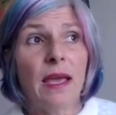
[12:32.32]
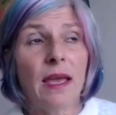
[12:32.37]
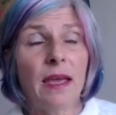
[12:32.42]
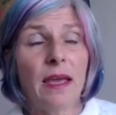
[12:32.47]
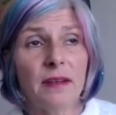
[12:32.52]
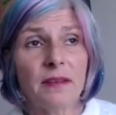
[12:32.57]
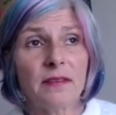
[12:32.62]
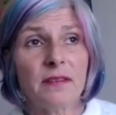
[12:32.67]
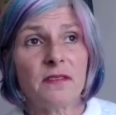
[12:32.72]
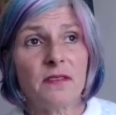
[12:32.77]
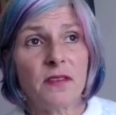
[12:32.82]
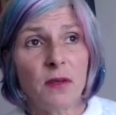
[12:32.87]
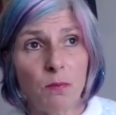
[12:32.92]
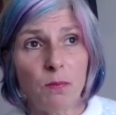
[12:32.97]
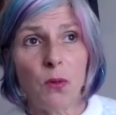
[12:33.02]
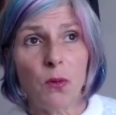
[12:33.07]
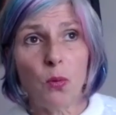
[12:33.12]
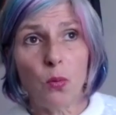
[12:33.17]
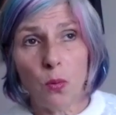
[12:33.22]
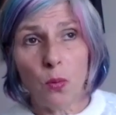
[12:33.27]
and a
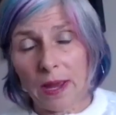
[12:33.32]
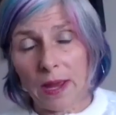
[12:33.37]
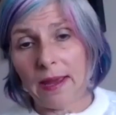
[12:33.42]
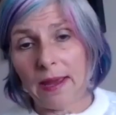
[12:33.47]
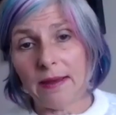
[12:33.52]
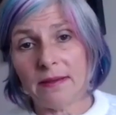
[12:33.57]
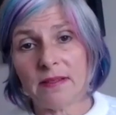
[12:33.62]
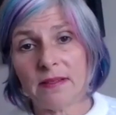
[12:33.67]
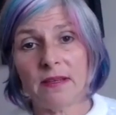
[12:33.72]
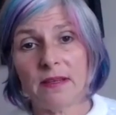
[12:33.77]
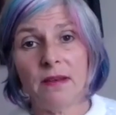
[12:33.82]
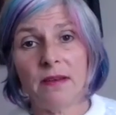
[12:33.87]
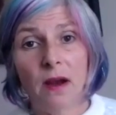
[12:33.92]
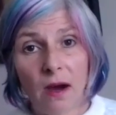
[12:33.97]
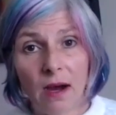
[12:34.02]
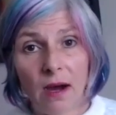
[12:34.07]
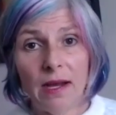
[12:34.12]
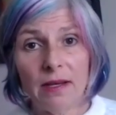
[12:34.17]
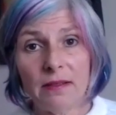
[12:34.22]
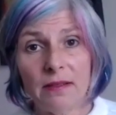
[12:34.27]
simple way to
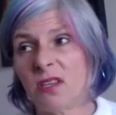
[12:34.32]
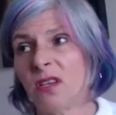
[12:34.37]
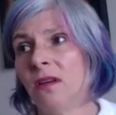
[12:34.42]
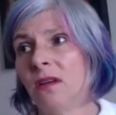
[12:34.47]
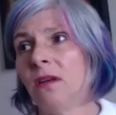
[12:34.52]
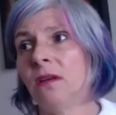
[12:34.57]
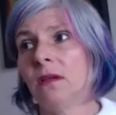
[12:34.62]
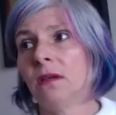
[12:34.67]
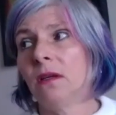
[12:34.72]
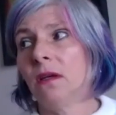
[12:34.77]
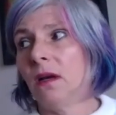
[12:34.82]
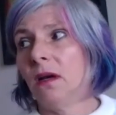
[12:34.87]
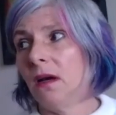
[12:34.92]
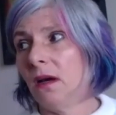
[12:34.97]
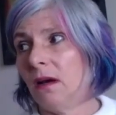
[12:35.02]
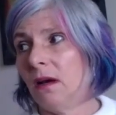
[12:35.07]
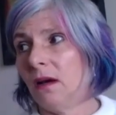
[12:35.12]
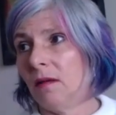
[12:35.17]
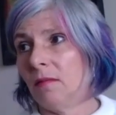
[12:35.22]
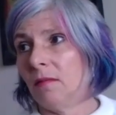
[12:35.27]
not
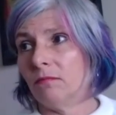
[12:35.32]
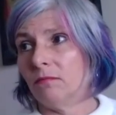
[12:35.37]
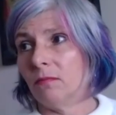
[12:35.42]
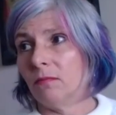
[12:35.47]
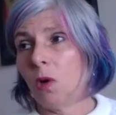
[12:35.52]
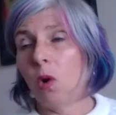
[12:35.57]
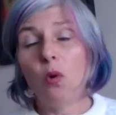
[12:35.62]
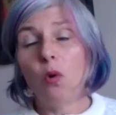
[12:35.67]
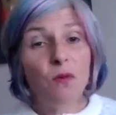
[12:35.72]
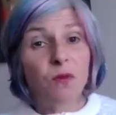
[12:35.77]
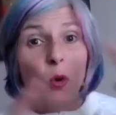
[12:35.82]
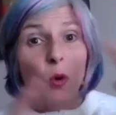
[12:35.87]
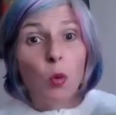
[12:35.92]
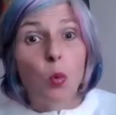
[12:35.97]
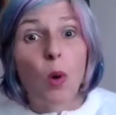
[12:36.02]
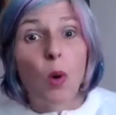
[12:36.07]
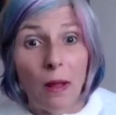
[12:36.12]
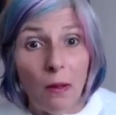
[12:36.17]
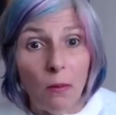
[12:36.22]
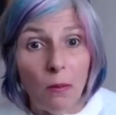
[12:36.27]
um,
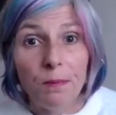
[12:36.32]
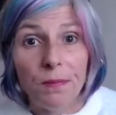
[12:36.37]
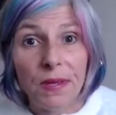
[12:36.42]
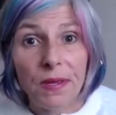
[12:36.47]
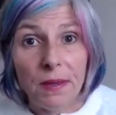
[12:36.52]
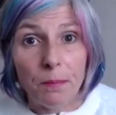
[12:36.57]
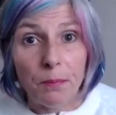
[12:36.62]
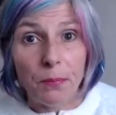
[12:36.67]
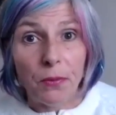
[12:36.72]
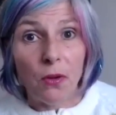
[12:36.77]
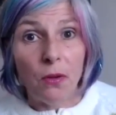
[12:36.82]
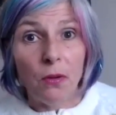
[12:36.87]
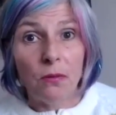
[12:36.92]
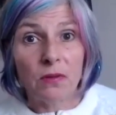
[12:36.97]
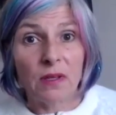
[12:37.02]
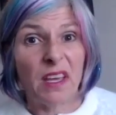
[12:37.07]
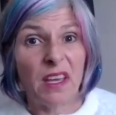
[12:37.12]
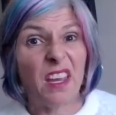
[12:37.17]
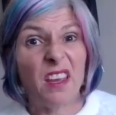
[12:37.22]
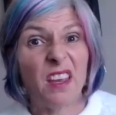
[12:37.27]
overwhelm
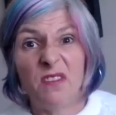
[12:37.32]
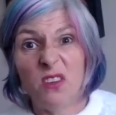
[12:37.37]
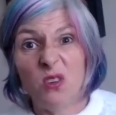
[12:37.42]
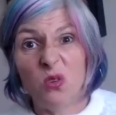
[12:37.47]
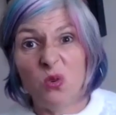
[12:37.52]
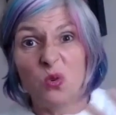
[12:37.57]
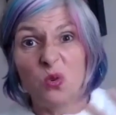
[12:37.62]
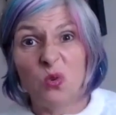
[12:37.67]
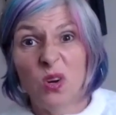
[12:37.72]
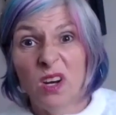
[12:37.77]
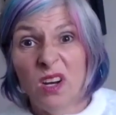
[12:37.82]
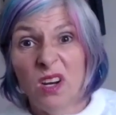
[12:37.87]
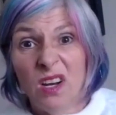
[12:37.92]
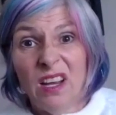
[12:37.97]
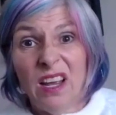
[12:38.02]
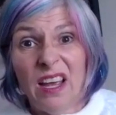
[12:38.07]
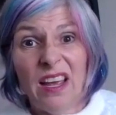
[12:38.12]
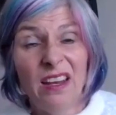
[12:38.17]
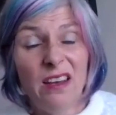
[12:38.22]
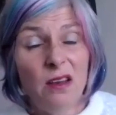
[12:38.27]
people. Like if you
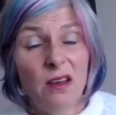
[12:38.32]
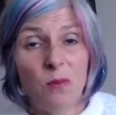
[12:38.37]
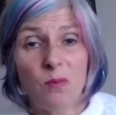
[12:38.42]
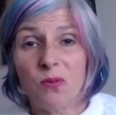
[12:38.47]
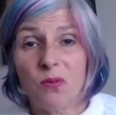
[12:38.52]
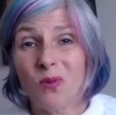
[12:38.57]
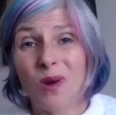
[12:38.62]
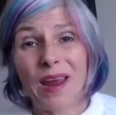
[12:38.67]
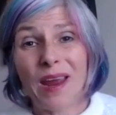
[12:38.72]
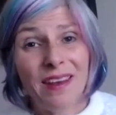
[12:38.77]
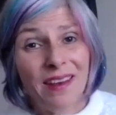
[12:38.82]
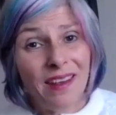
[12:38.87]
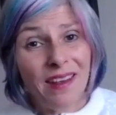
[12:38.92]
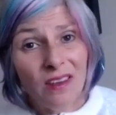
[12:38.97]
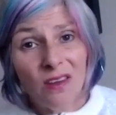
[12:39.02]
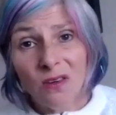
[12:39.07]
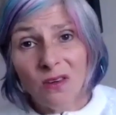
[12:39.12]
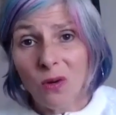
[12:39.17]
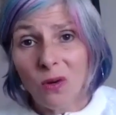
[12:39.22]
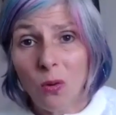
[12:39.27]
end up
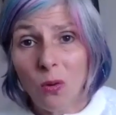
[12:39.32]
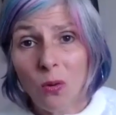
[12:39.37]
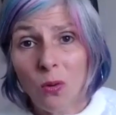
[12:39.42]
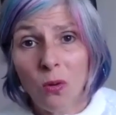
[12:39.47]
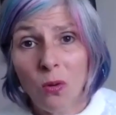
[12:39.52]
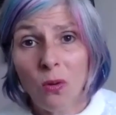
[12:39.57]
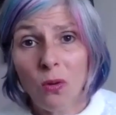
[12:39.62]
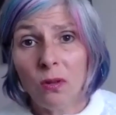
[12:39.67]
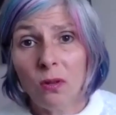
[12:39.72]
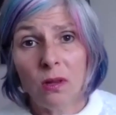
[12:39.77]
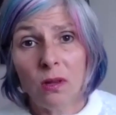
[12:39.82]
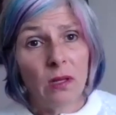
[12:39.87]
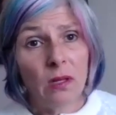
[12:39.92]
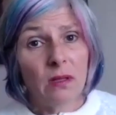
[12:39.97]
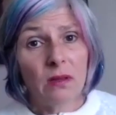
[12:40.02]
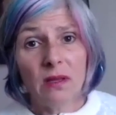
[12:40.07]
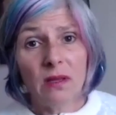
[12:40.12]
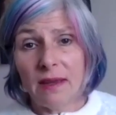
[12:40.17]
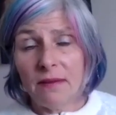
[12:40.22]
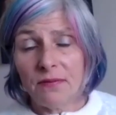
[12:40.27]
writing your whole
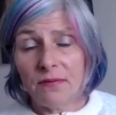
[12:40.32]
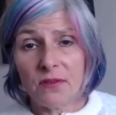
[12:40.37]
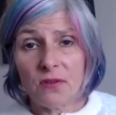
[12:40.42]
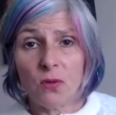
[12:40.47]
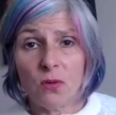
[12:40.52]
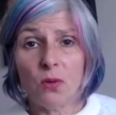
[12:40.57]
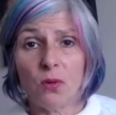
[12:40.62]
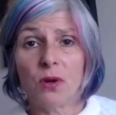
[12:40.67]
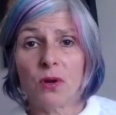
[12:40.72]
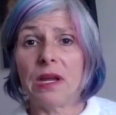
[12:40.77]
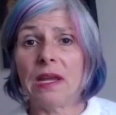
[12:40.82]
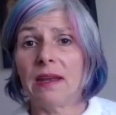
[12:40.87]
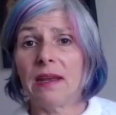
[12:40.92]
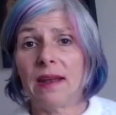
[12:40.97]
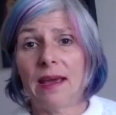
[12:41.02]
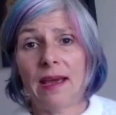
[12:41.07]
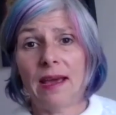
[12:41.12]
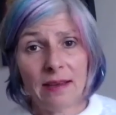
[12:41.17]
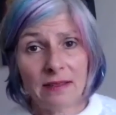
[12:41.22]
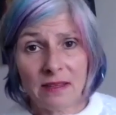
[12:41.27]
life story
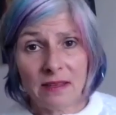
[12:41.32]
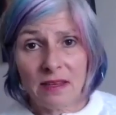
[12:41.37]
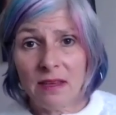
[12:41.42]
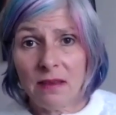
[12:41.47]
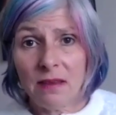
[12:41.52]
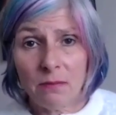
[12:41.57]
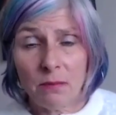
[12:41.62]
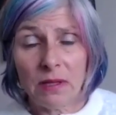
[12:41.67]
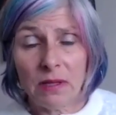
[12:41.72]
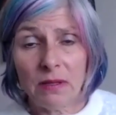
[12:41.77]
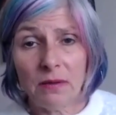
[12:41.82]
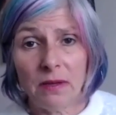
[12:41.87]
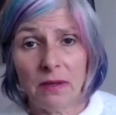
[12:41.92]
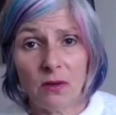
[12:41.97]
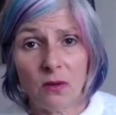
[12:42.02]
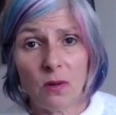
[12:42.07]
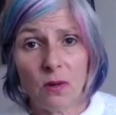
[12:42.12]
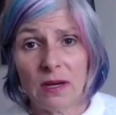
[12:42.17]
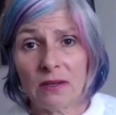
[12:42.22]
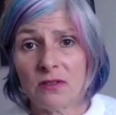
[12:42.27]
and asking a
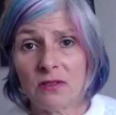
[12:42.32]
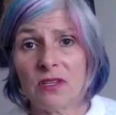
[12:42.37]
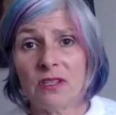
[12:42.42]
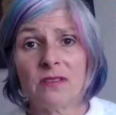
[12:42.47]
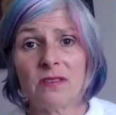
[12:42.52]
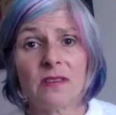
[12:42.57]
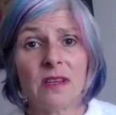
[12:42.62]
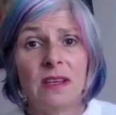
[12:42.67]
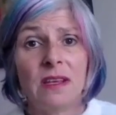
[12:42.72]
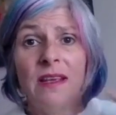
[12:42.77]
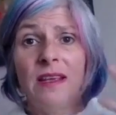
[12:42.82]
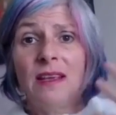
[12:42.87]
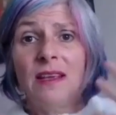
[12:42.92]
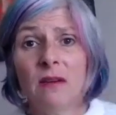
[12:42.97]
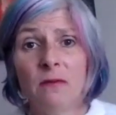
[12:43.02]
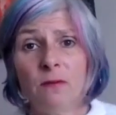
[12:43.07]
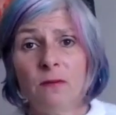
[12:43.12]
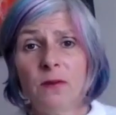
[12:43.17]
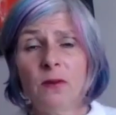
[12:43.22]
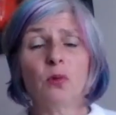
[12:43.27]
million questions,
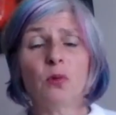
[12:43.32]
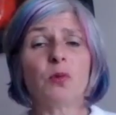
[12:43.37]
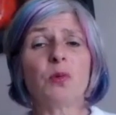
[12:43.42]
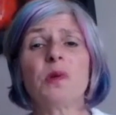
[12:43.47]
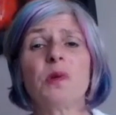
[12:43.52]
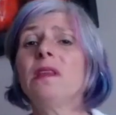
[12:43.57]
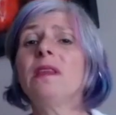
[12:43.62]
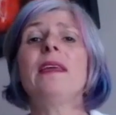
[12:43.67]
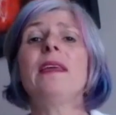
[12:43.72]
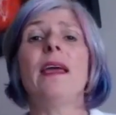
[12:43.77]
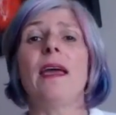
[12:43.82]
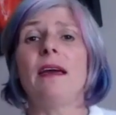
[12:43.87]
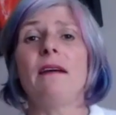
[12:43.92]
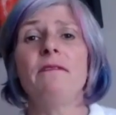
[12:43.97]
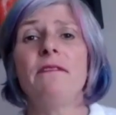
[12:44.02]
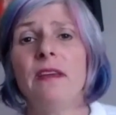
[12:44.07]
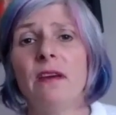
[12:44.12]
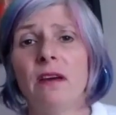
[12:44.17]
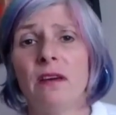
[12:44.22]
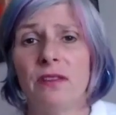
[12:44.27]
can feel really
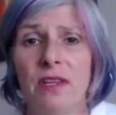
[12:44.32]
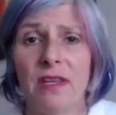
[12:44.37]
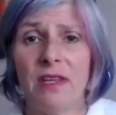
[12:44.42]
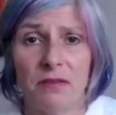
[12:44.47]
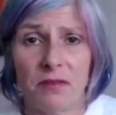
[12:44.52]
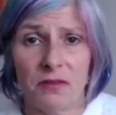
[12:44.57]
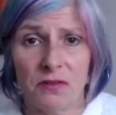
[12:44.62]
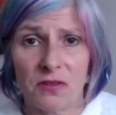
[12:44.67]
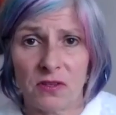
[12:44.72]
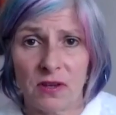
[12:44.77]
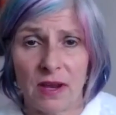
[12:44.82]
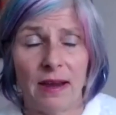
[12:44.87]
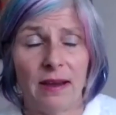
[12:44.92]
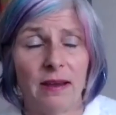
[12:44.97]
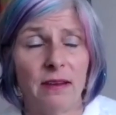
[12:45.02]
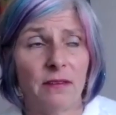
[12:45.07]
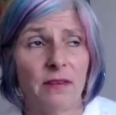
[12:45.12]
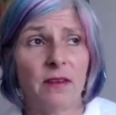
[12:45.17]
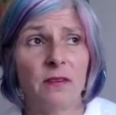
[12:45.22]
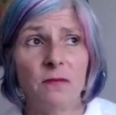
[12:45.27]
heavy on the other
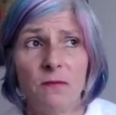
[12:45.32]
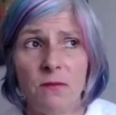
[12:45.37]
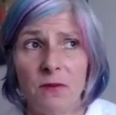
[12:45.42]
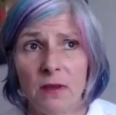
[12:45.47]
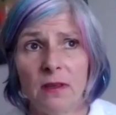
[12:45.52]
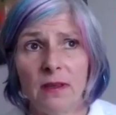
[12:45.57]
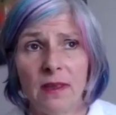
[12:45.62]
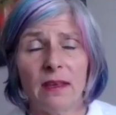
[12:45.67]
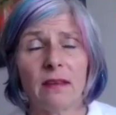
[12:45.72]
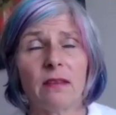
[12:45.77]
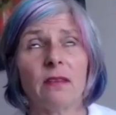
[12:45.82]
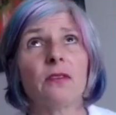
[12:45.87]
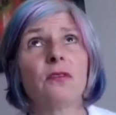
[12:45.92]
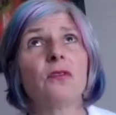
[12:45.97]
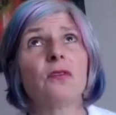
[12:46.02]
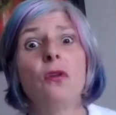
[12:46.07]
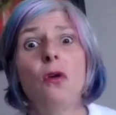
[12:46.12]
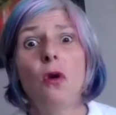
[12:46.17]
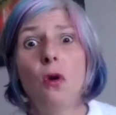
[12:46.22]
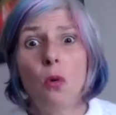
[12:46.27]
side. It can feel like
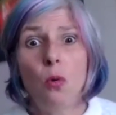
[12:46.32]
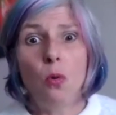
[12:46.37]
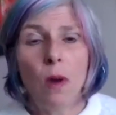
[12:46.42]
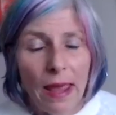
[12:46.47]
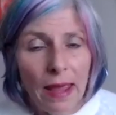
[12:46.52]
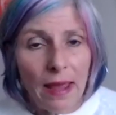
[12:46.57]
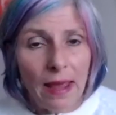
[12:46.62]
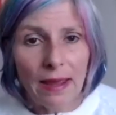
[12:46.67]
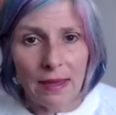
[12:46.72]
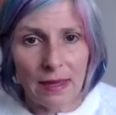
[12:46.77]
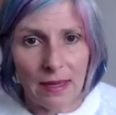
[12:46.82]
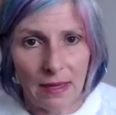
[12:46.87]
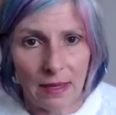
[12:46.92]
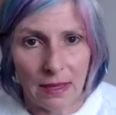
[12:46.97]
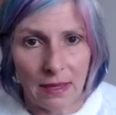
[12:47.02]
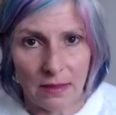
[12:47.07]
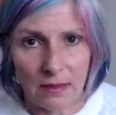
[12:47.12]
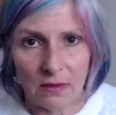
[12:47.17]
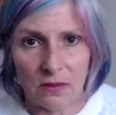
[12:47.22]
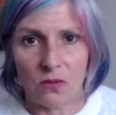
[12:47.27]
there's no way I can
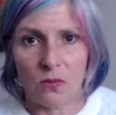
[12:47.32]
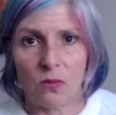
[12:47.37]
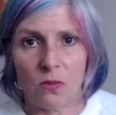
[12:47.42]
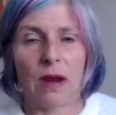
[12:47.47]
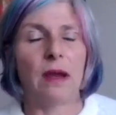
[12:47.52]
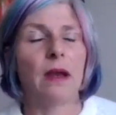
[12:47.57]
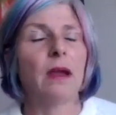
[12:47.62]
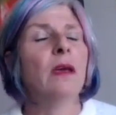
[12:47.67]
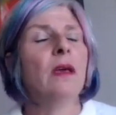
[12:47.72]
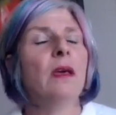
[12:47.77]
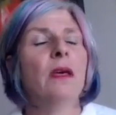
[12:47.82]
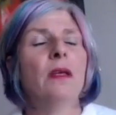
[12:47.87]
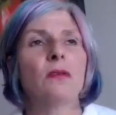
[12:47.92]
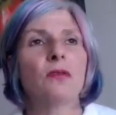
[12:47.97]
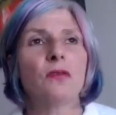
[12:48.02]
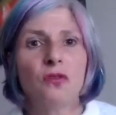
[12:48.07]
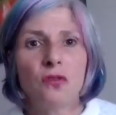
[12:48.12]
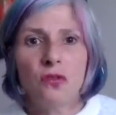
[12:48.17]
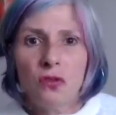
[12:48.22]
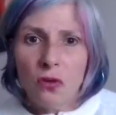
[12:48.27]
get this right.
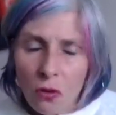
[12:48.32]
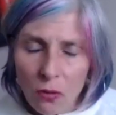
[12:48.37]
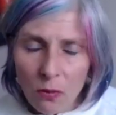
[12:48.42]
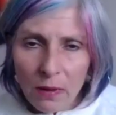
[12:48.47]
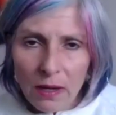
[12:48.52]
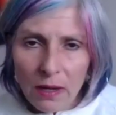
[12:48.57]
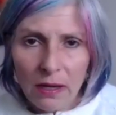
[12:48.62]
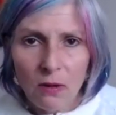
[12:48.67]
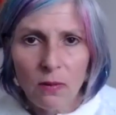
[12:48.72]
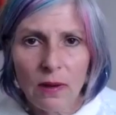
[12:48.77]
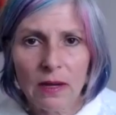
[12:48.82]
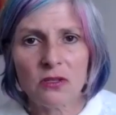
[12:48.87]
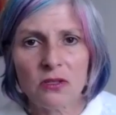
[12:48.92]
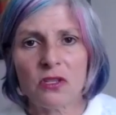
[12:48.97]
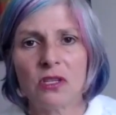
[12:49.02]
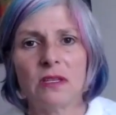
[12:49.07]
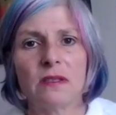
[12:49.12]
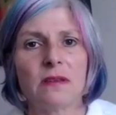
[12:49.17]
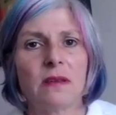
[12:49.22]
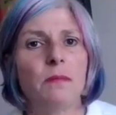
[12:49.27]
There's so many
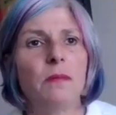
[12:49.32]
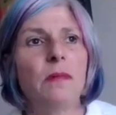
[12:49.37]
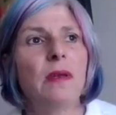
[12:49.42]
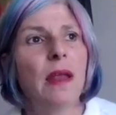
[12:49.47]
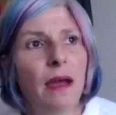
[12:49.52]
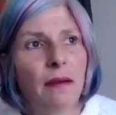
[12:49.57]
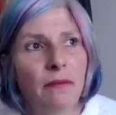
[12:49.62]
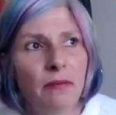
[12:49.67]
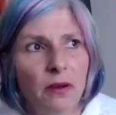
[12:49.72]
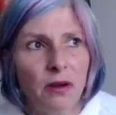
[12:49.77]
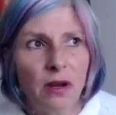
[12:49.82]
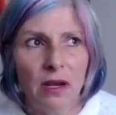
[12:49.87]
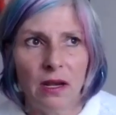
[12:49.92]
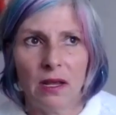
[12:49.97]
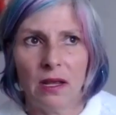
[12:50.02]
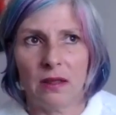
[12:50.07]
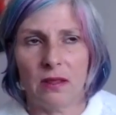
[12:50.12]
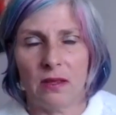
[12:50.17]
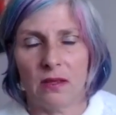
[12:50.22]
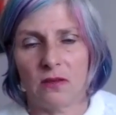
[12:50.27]
questions. I'm never going
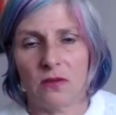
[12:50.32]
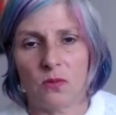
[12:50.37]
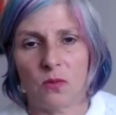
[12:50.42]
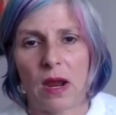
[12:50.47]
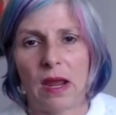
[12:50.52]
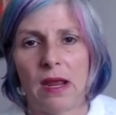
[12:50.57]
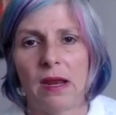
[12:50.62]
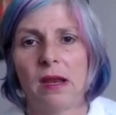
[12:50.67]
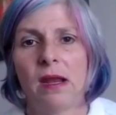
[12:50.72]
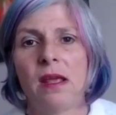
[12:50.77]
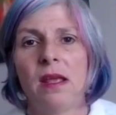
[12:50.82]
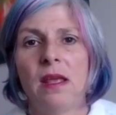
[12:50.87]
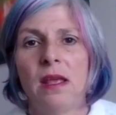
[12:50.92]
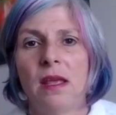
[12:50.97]
to get this right.